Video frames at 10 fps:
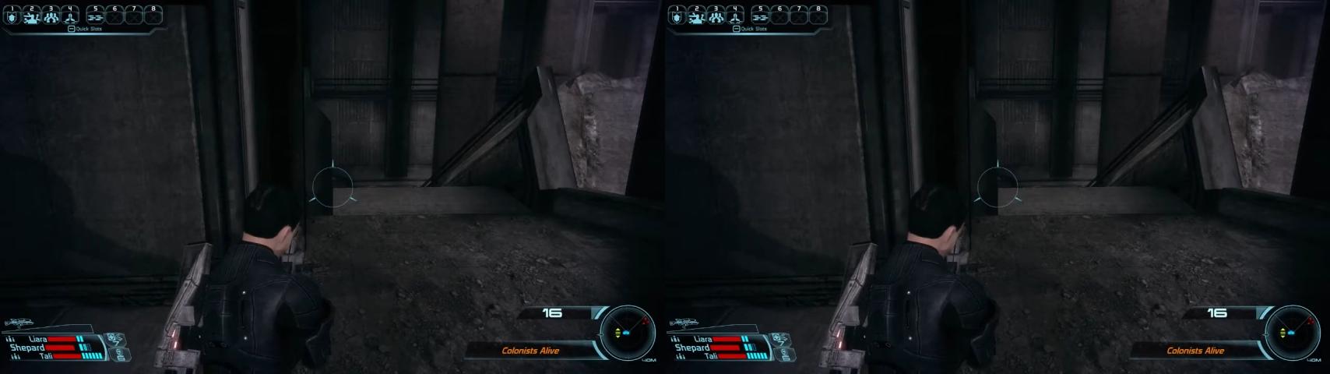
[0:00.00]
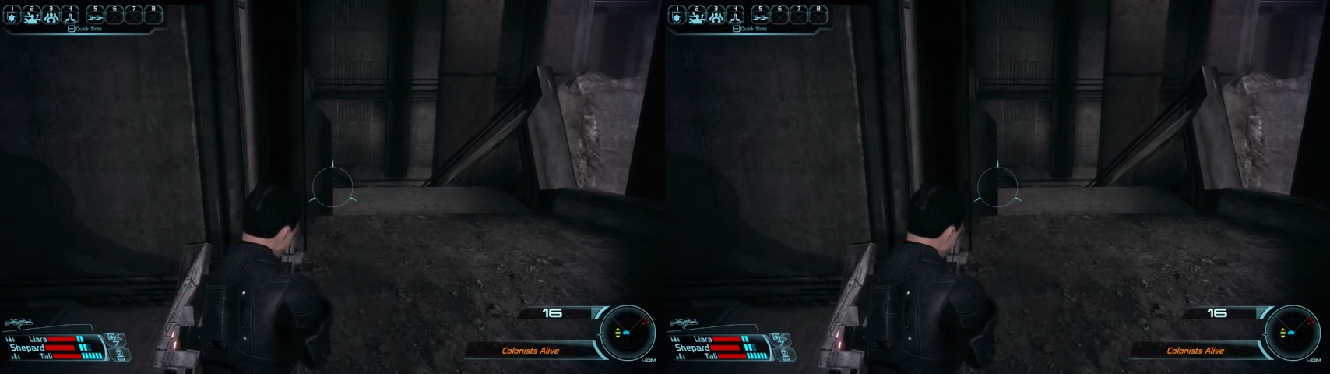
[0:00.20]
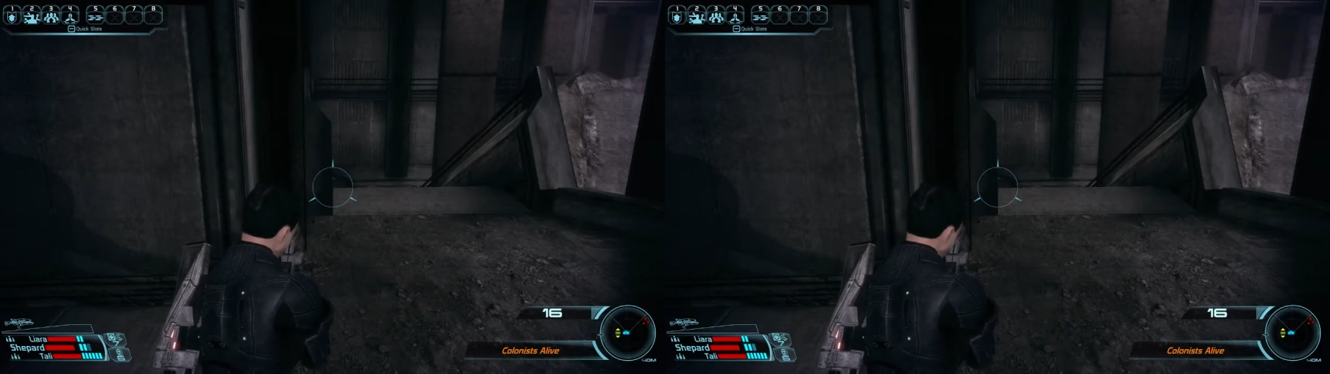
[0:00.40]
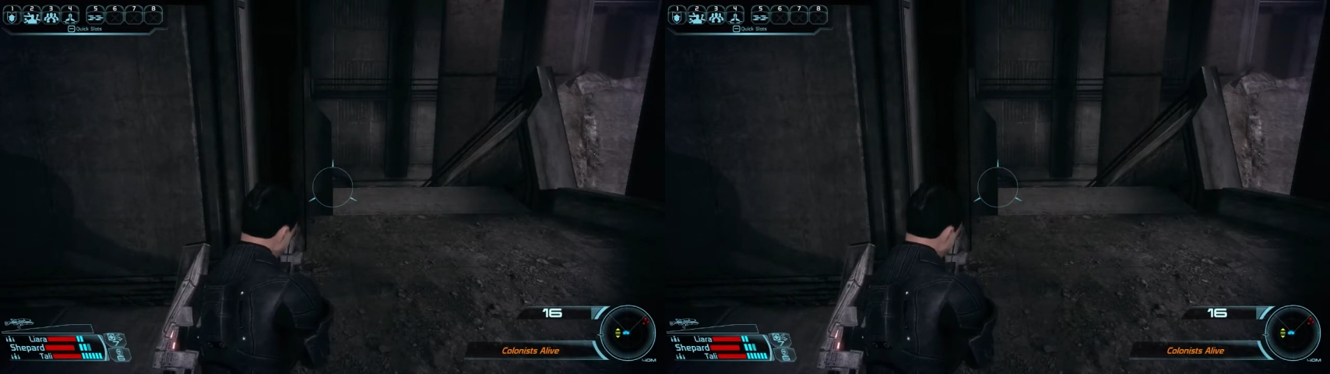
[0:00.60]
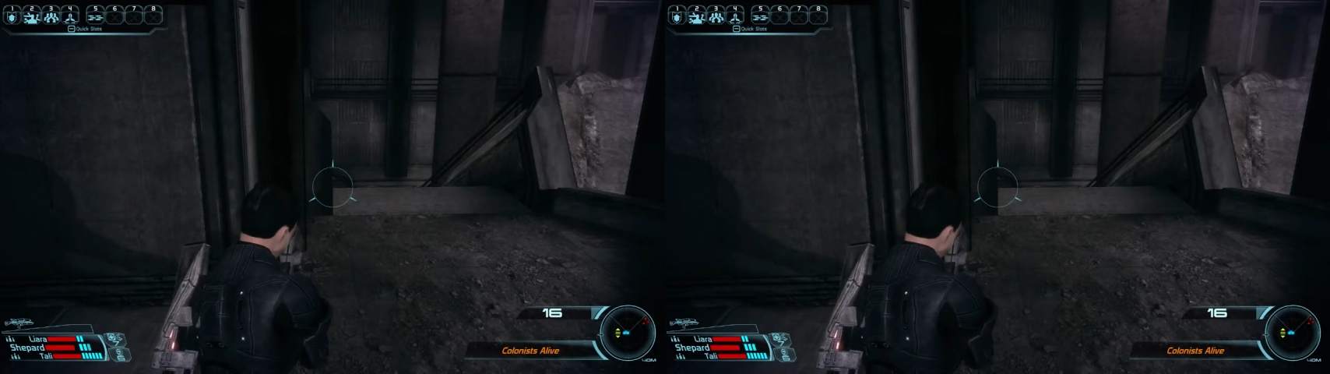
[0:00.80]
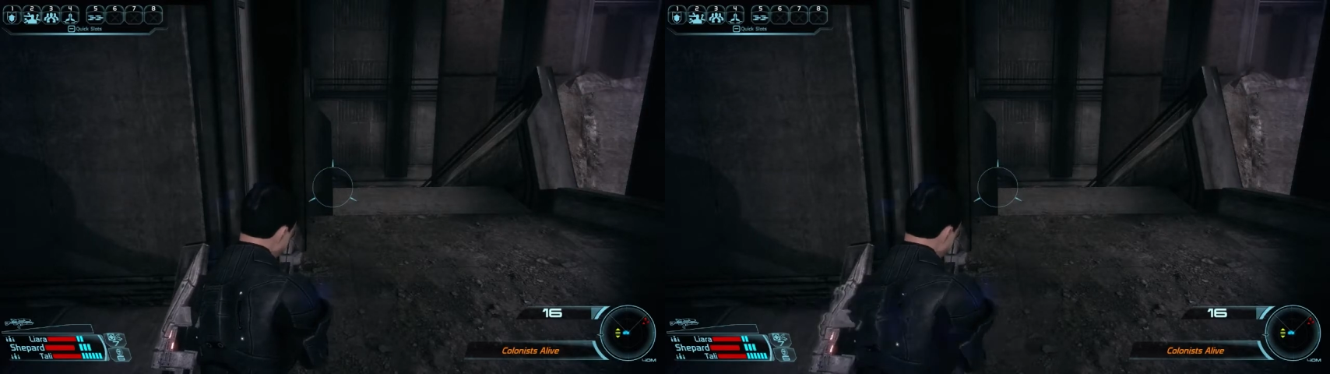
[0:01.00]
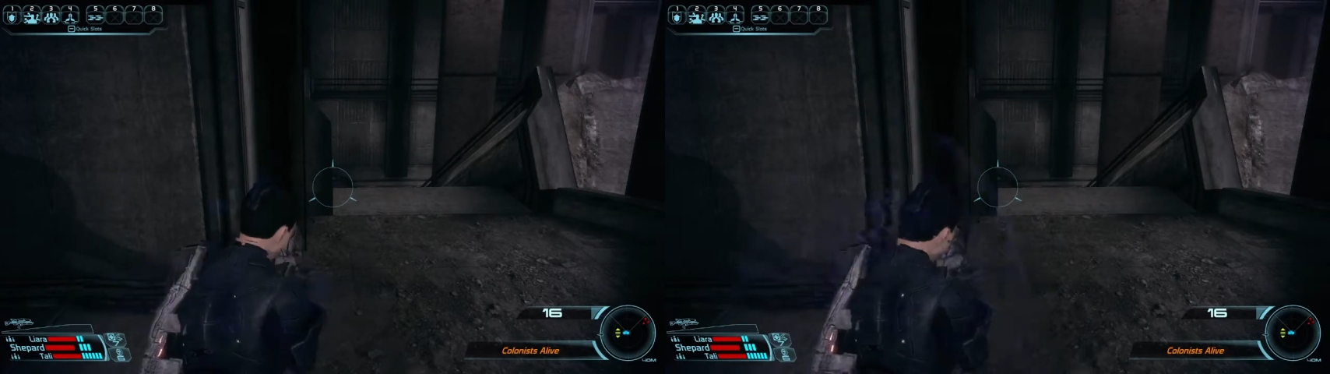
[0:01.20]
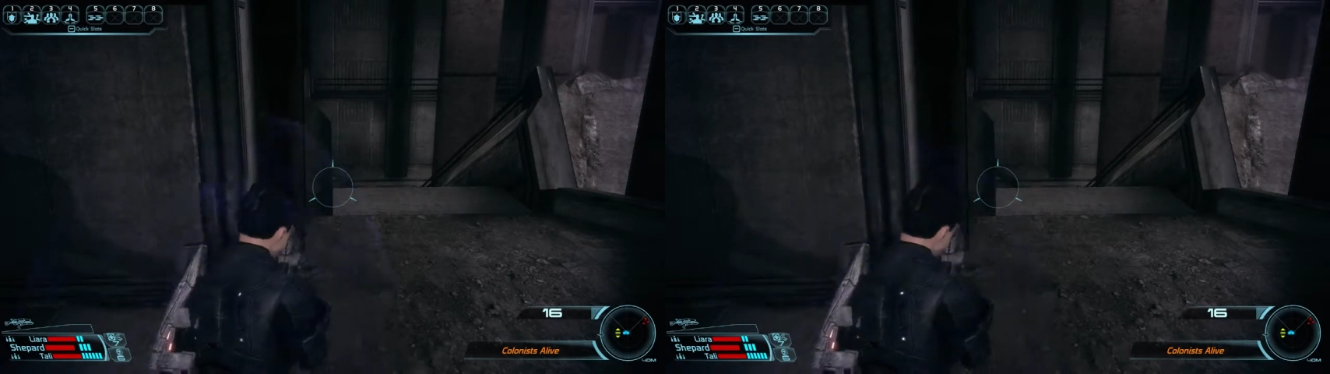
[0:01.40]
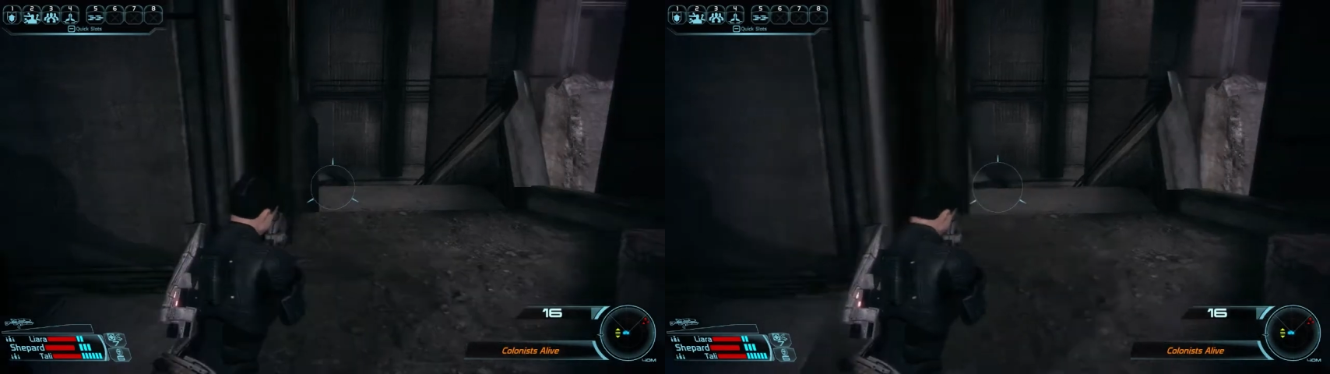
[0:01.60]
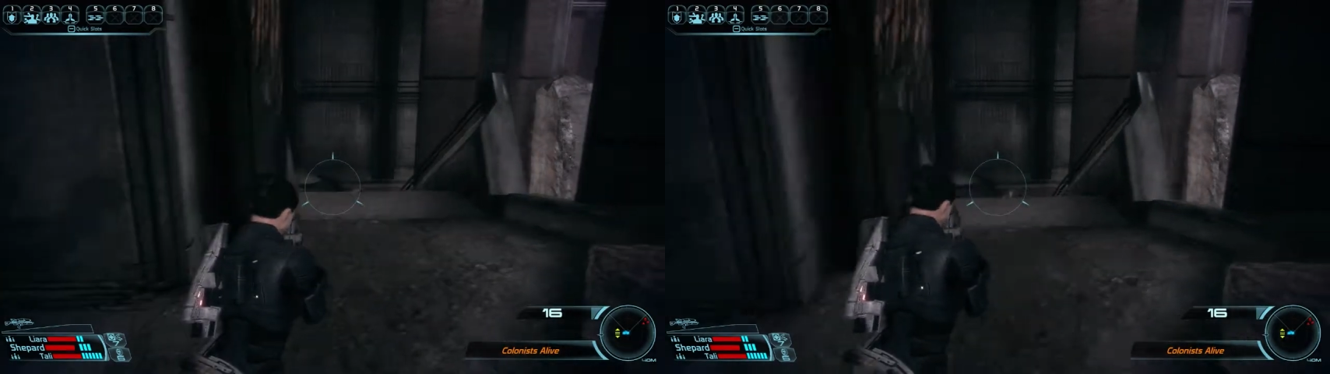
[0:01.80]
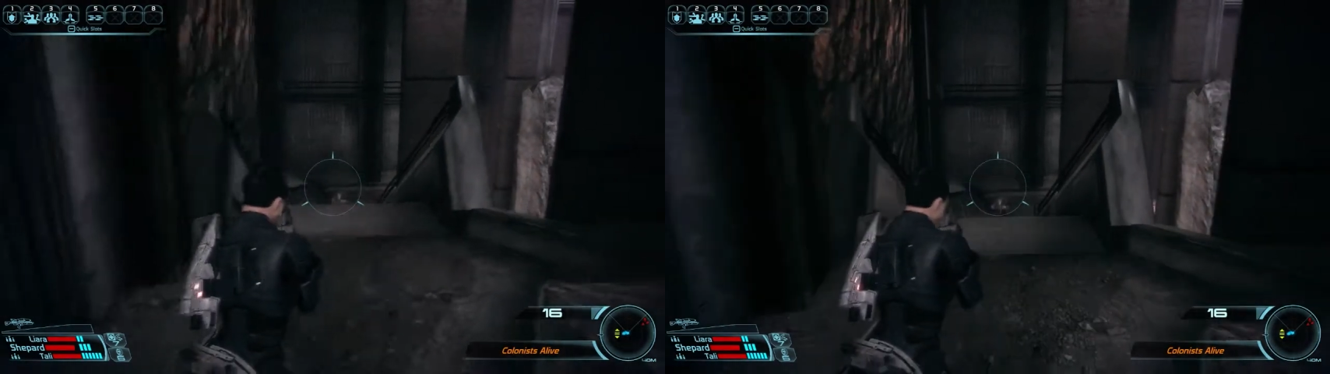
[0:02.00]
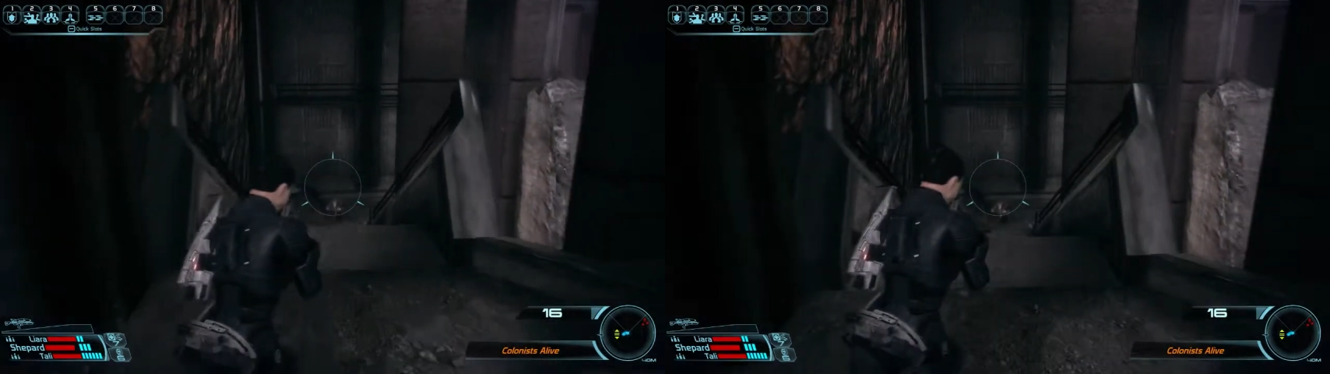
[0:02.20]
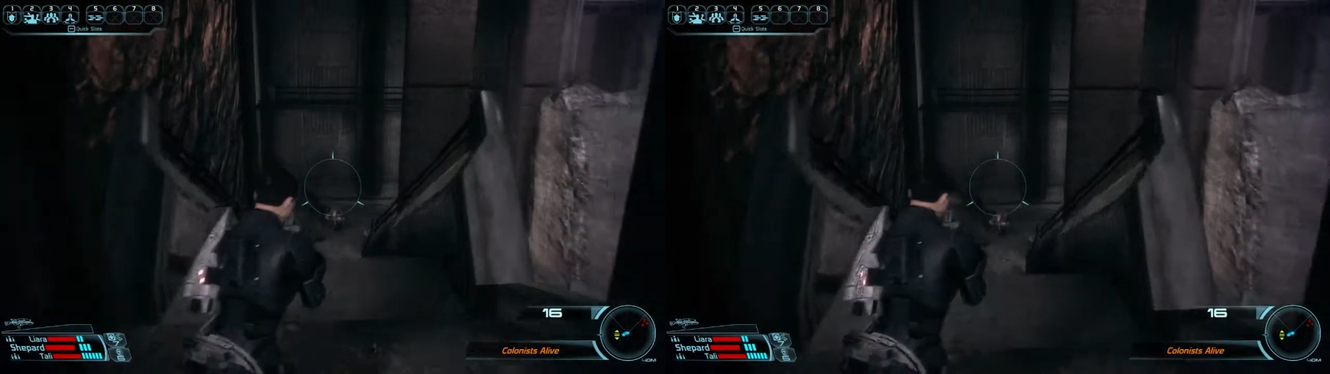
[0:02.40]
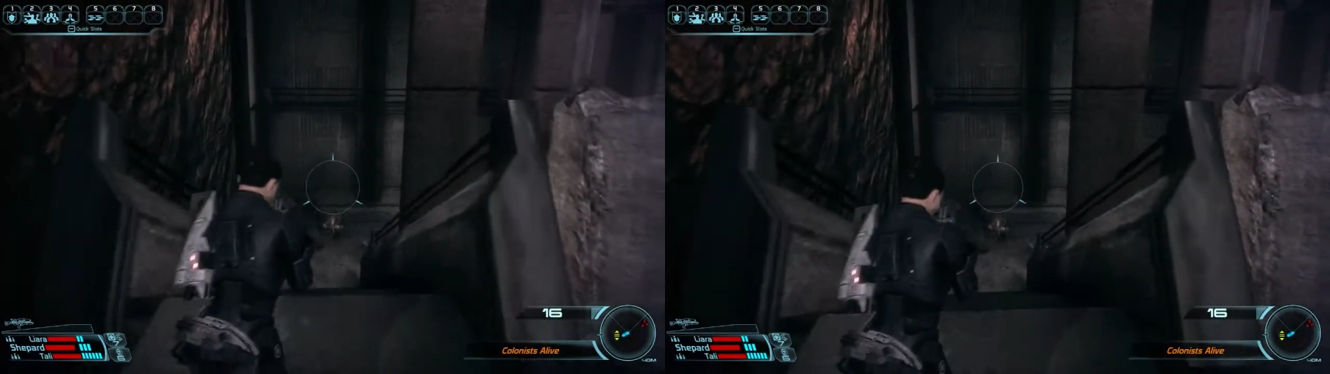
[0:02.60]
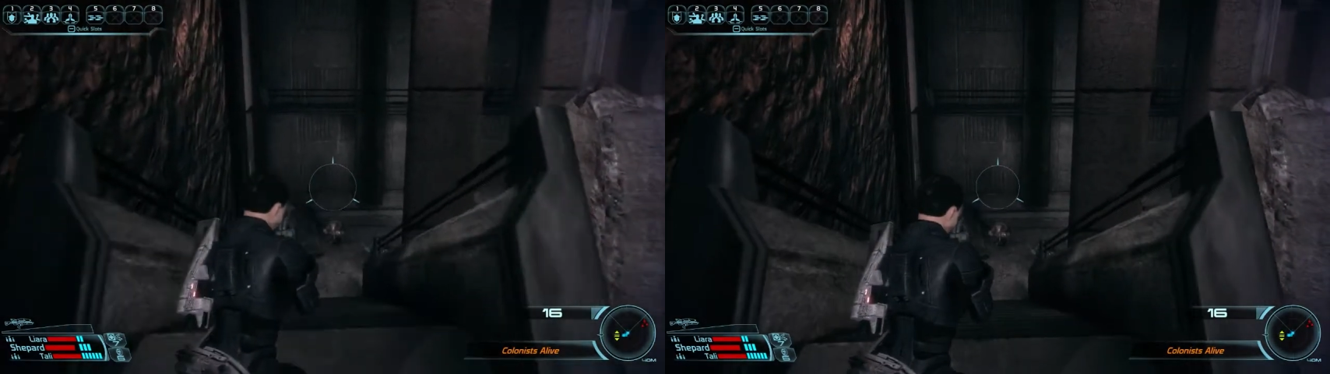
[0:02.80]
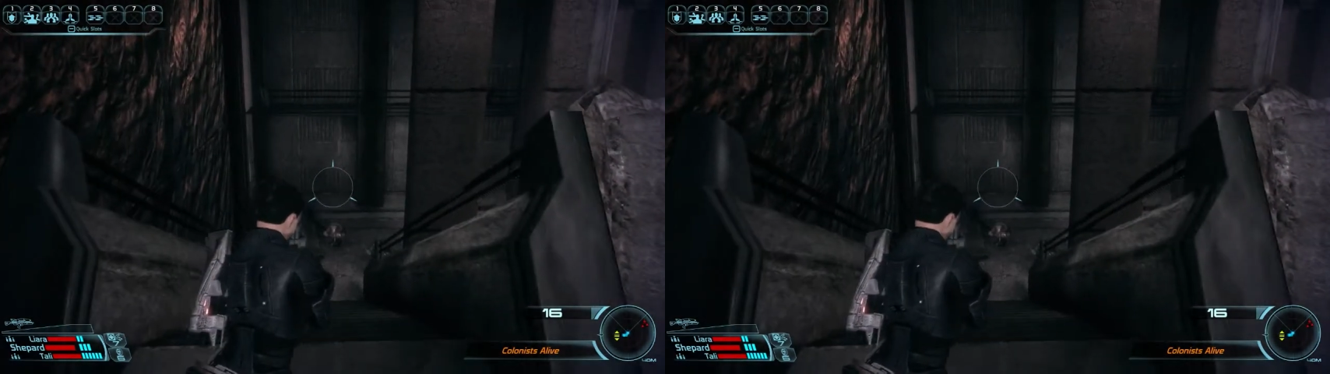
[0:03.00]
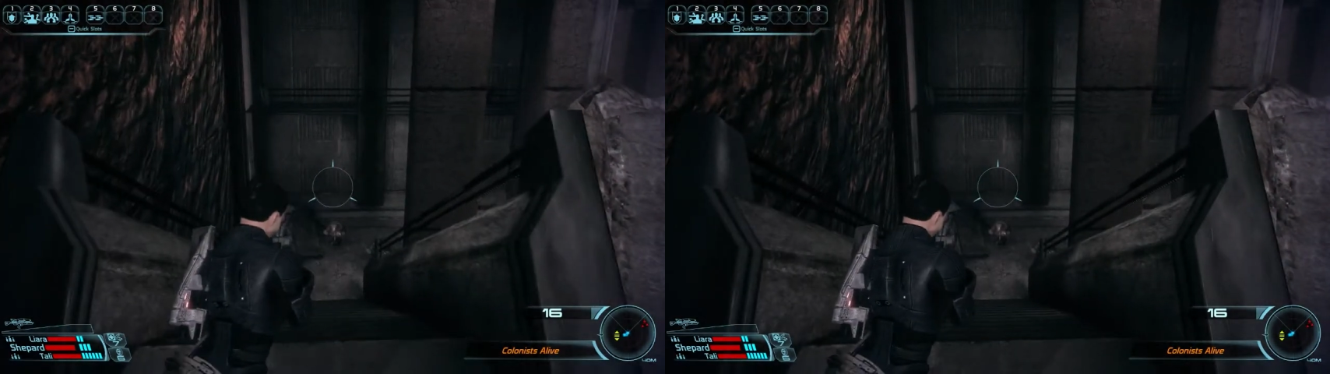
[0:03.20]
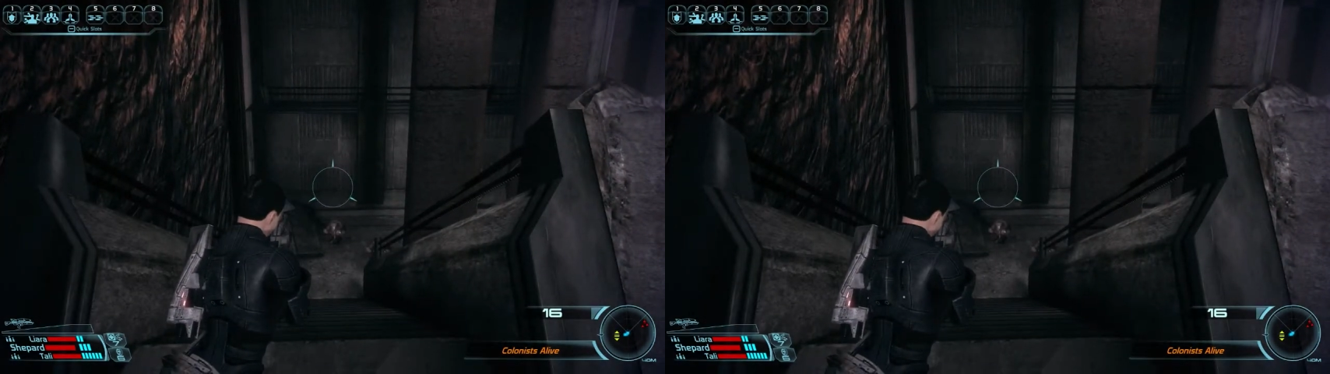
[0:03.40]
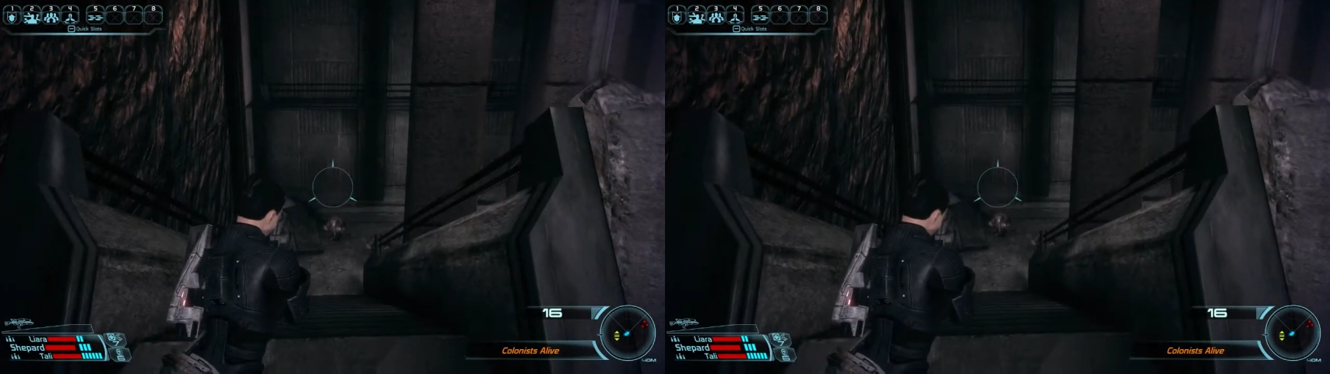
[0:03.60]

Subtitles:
Nobody's mouth can be seen.